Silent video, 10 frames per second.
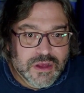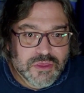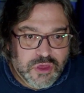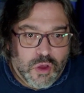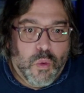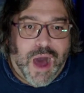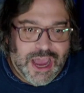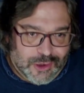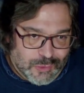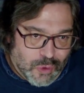the
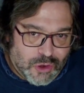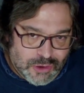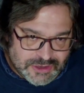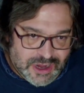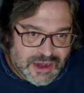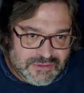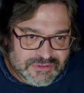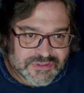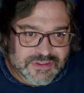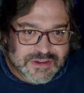wider world
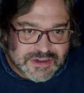of